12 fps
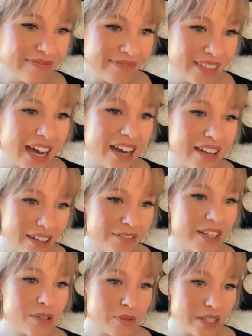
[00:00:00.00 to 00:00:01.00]
Yeah. If
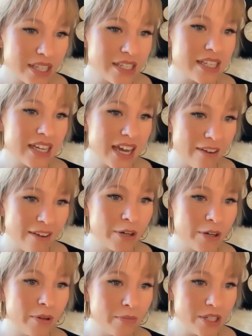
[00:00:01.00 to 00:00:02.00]
this was easy,
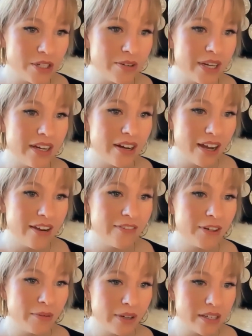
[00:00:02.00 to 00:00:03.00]
everyone would do it. Not
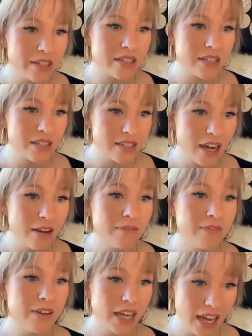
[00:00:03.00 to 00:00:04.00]
everyone is as tough,
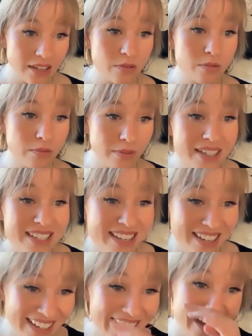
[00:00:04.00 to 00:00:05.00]
as
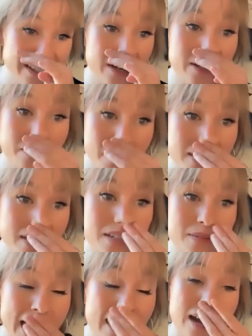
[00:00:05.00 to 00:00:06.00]
resilient as our business
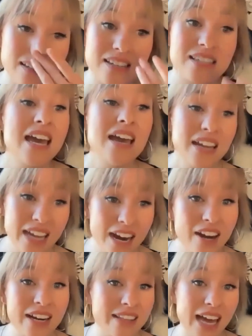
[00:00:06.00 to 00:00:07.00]
badasses.
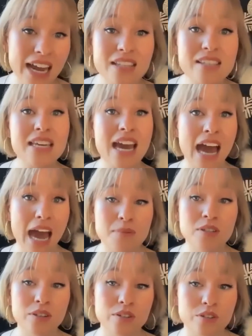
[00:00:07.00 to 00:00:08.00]
Carrie, that is the
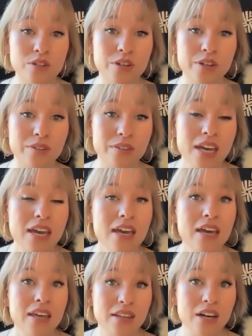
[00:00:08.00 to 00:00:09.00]
absolute truth.
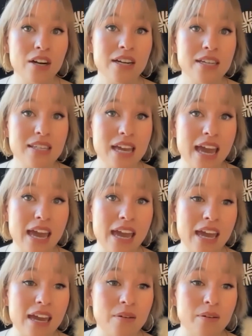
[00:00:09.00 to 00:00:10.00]
There is
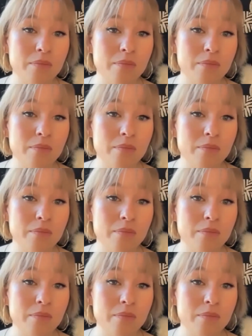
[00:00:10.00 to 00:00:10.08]
a